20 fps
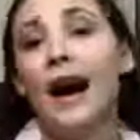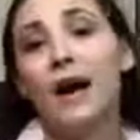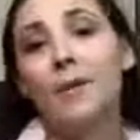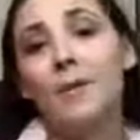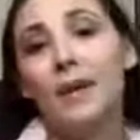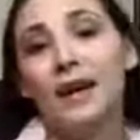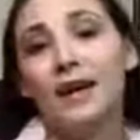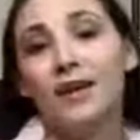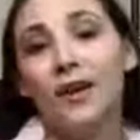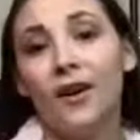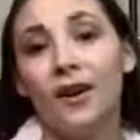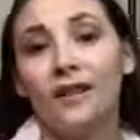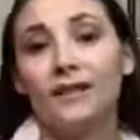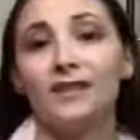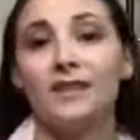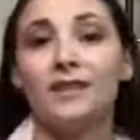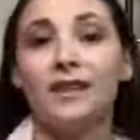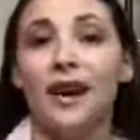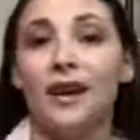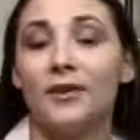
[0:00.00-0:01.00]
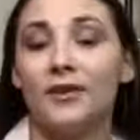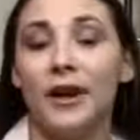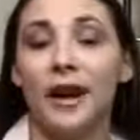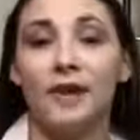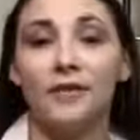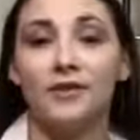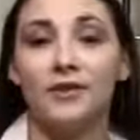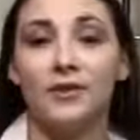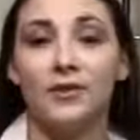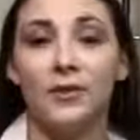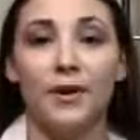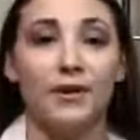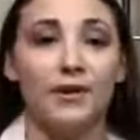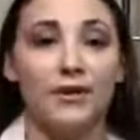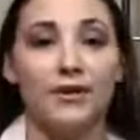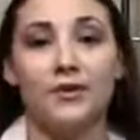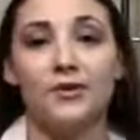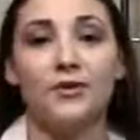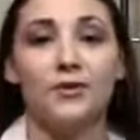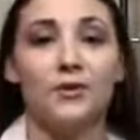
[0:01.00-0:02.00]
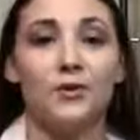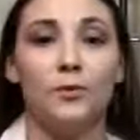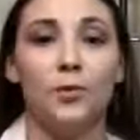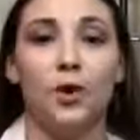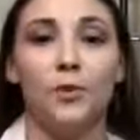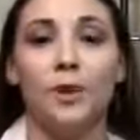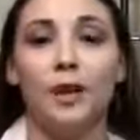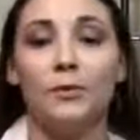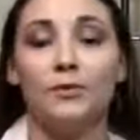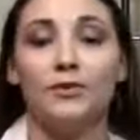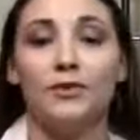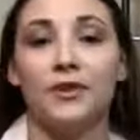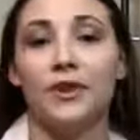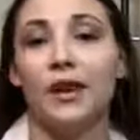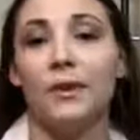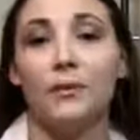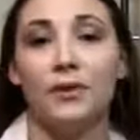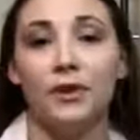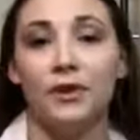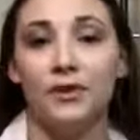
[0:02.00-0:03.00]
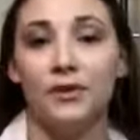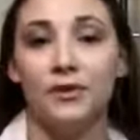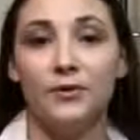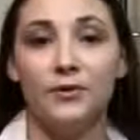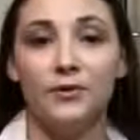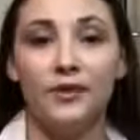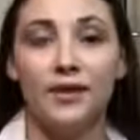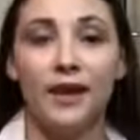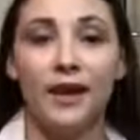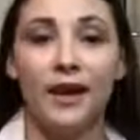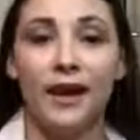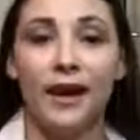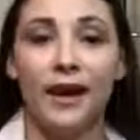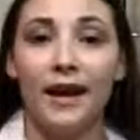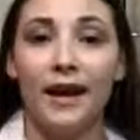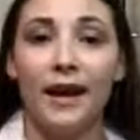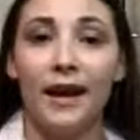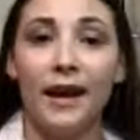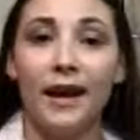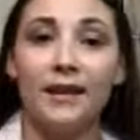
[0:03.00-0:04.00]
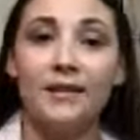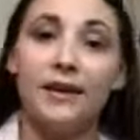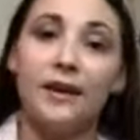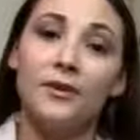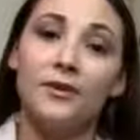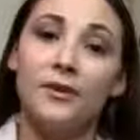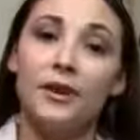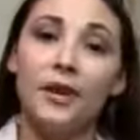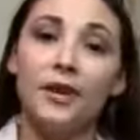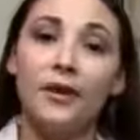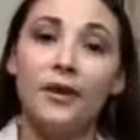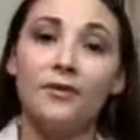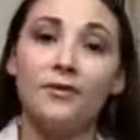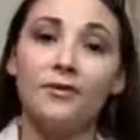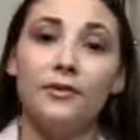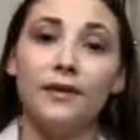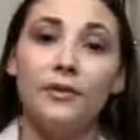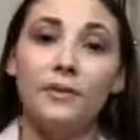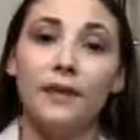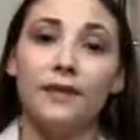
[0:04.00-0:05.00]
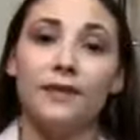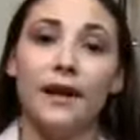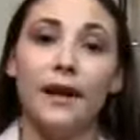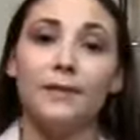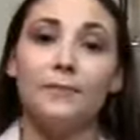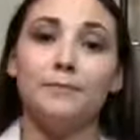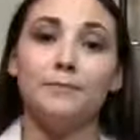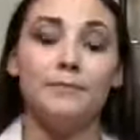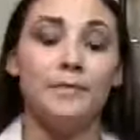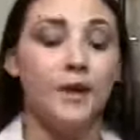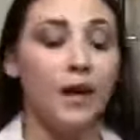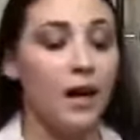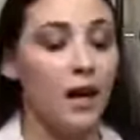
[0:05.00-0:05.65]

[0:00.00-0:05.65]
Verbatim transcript: I may not, I don't have to, I just choose the wallpapers that I want to use and I don't care how you feel about that.